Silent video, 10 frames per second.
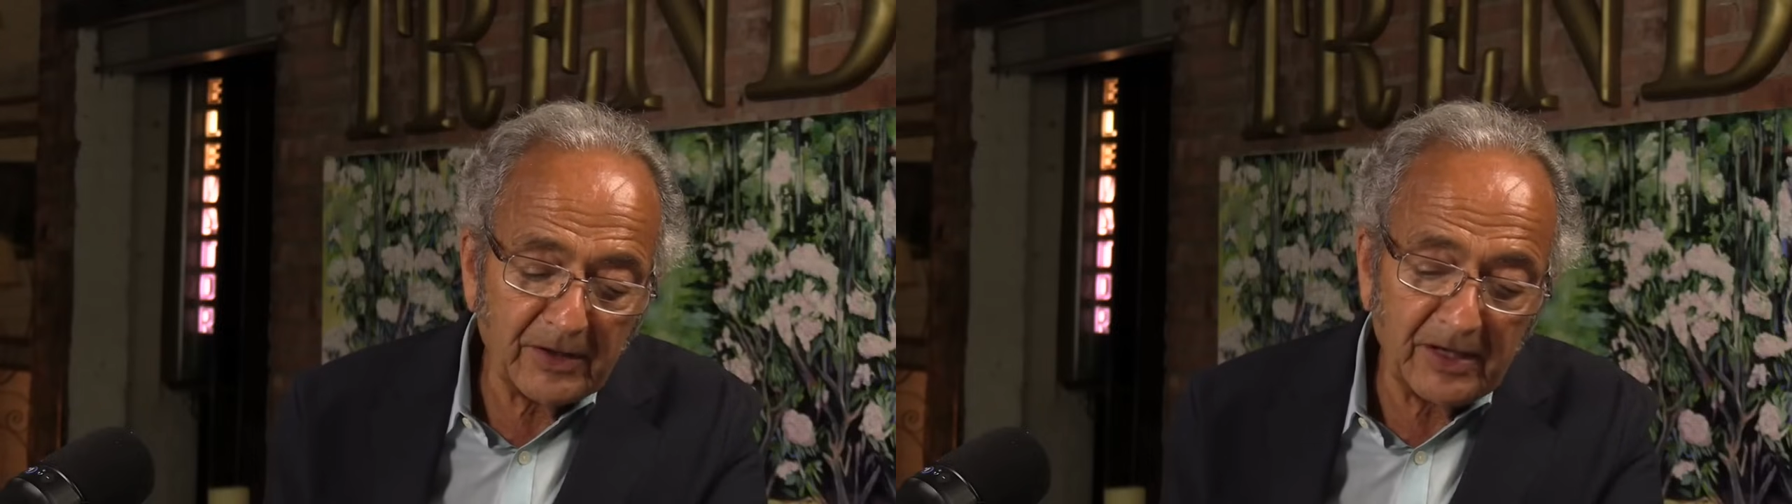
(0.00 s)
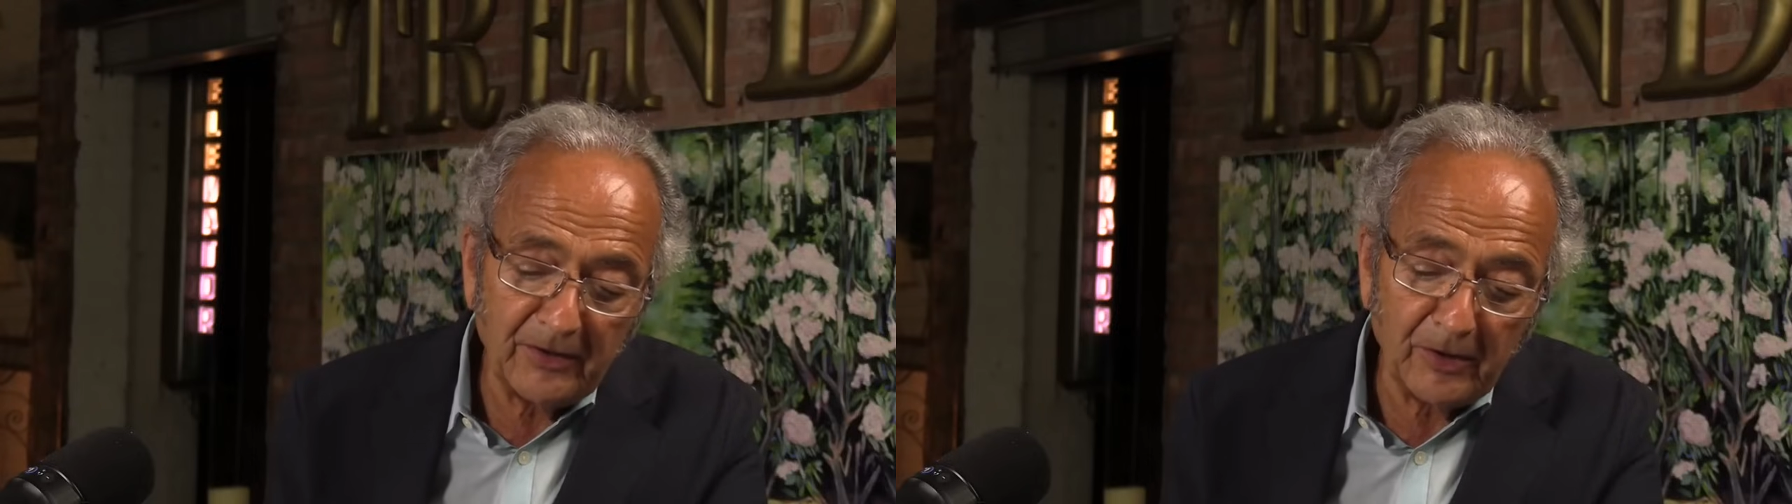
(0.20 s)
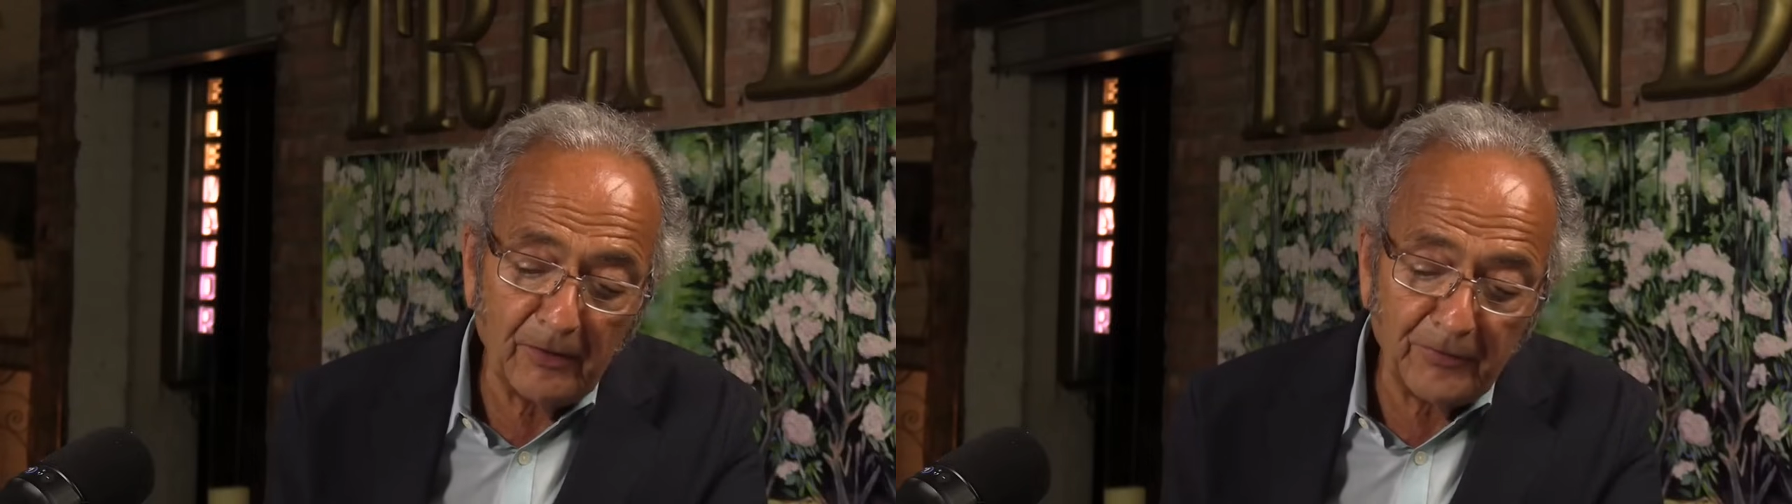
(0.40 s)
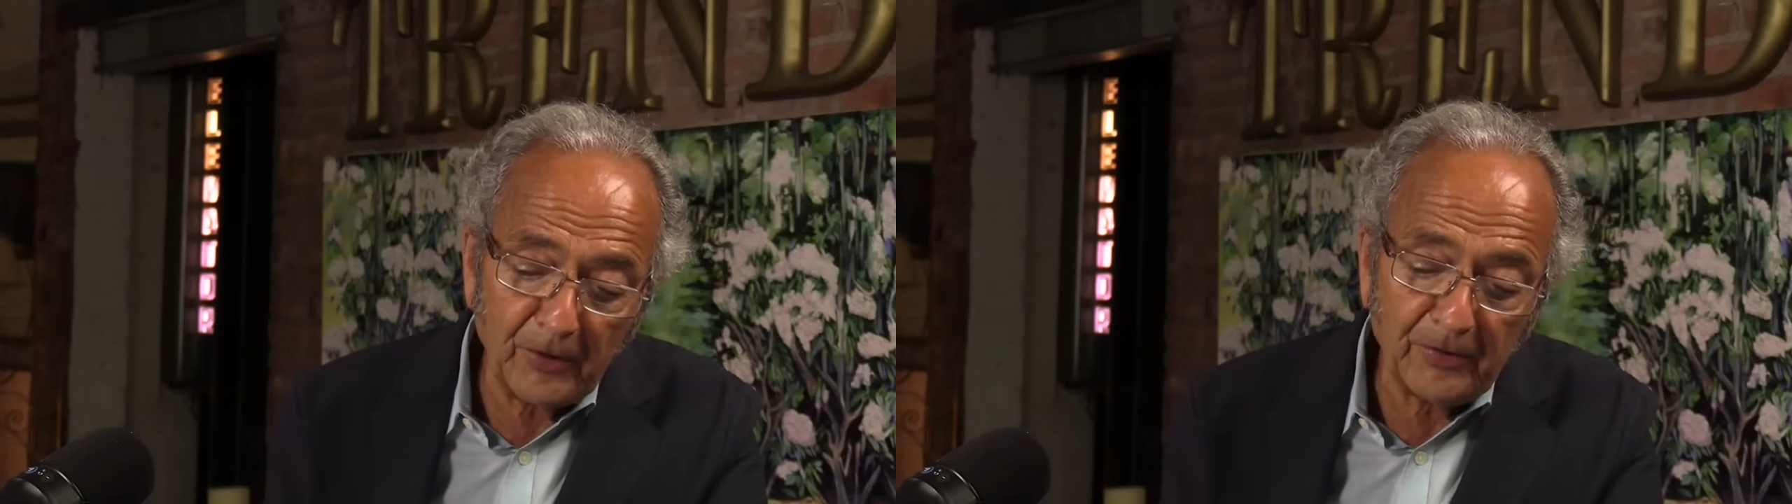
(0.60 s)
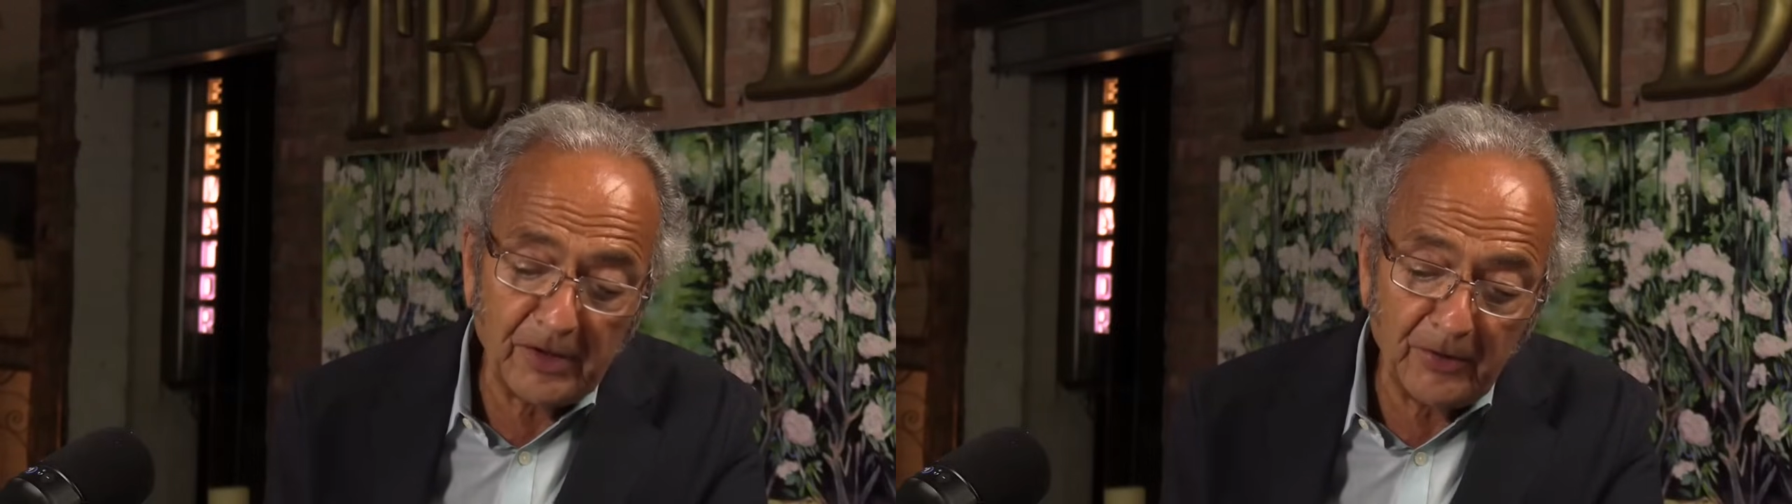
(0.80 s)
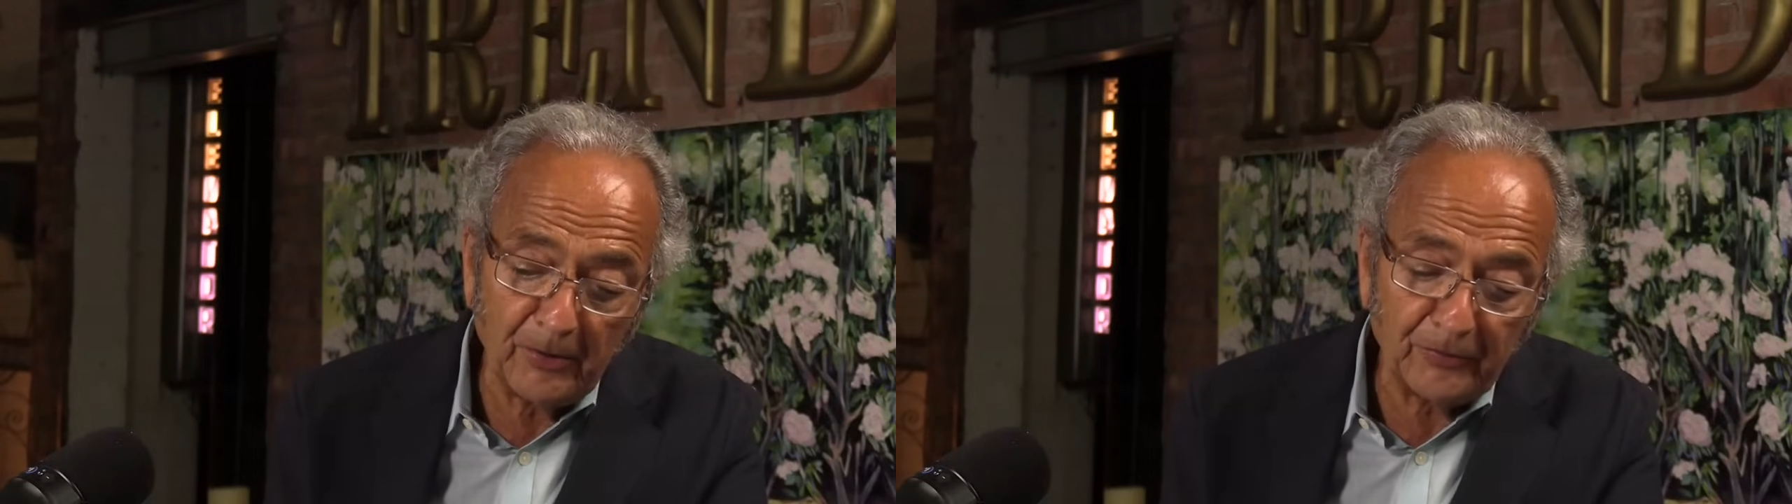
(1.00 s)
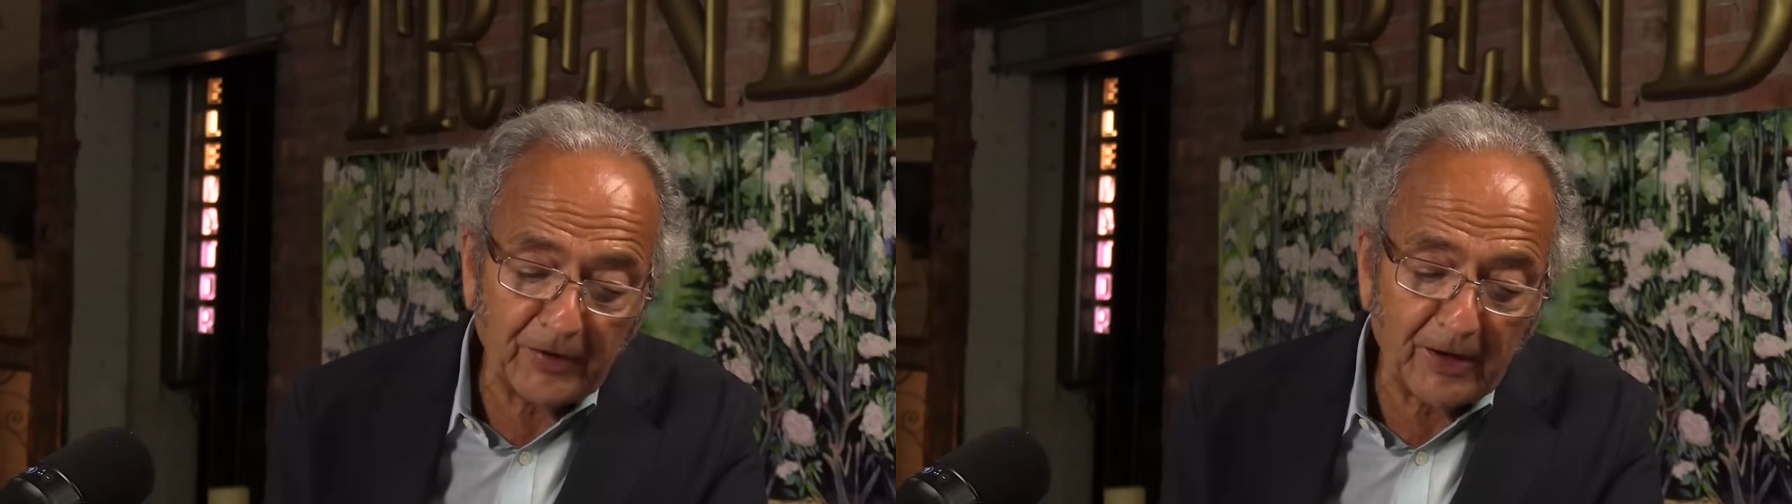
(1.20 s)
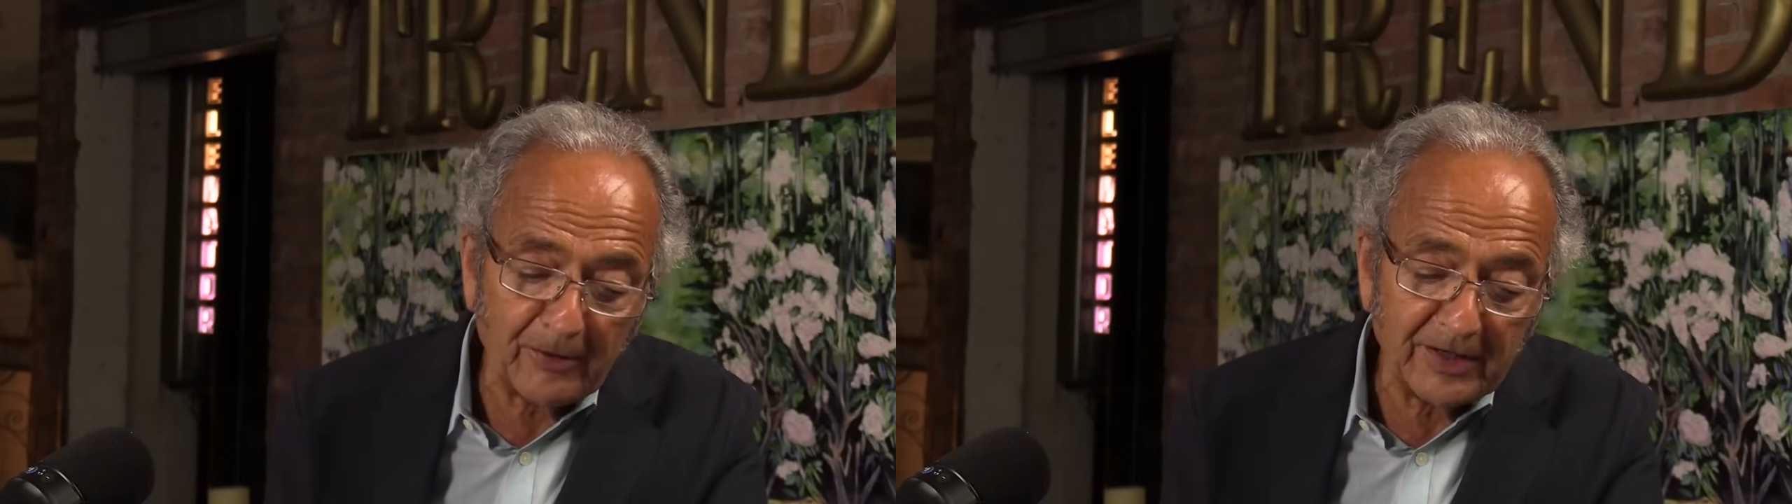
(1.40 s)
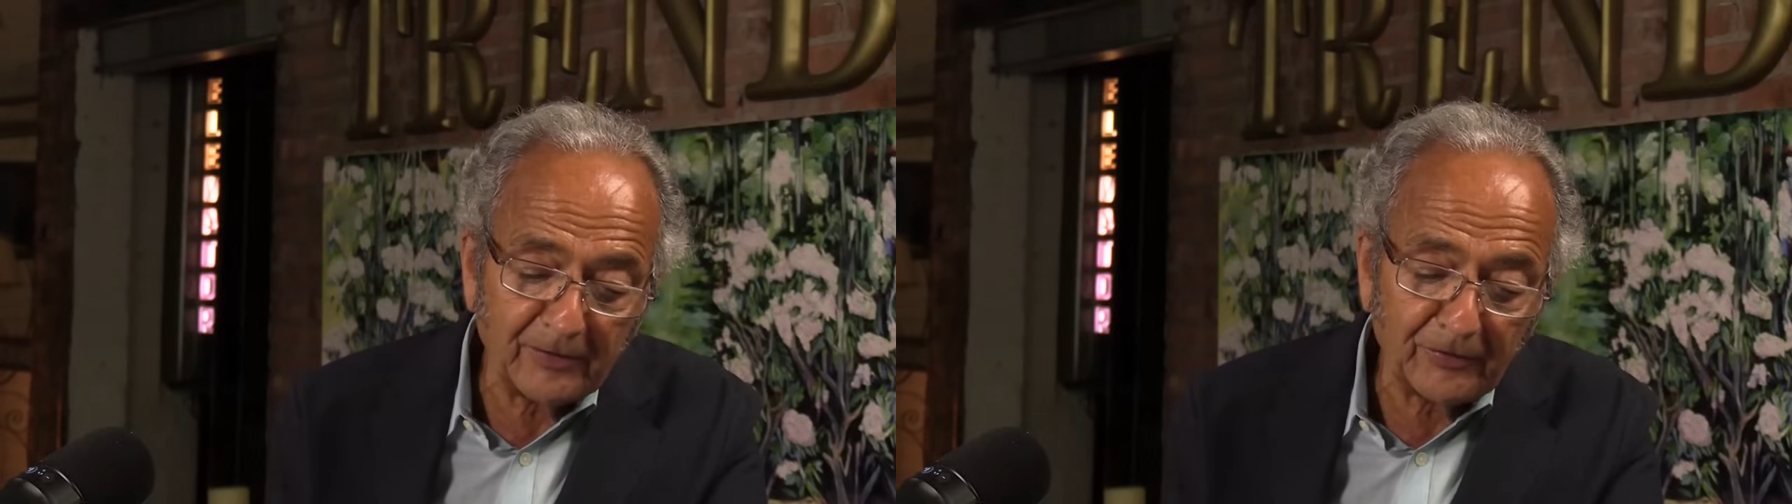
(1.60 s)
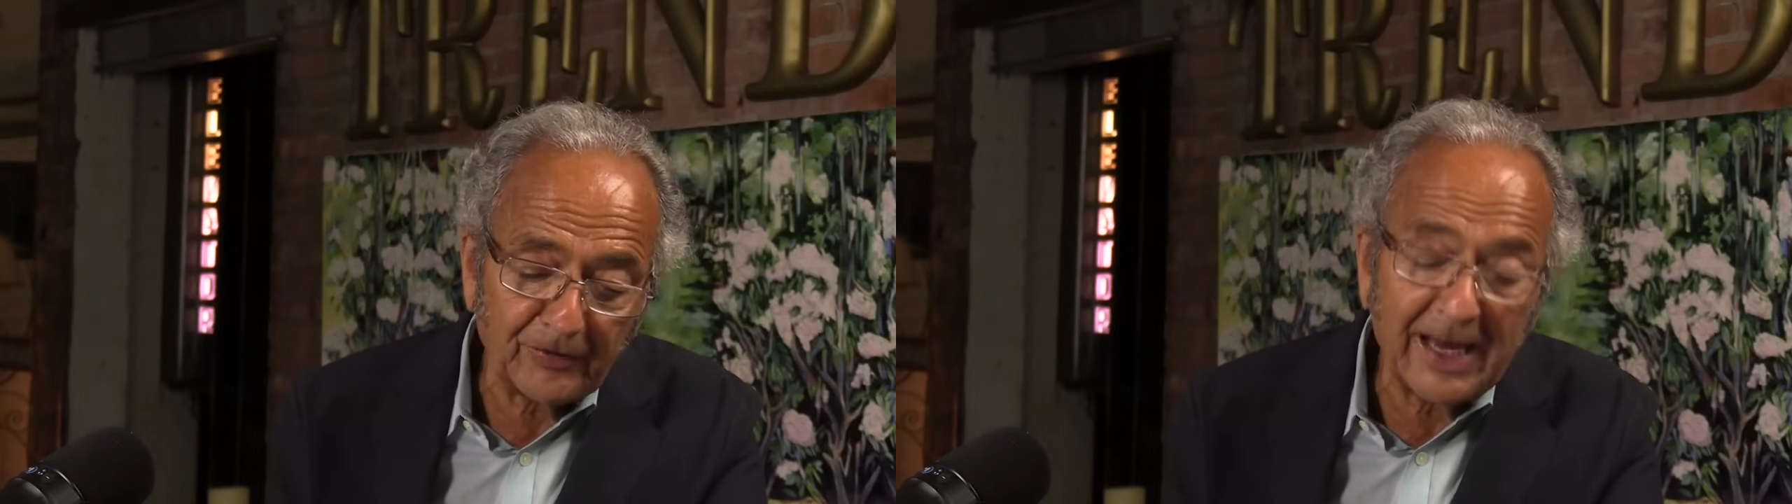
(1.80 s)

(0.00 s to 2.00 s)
in of those in those areas,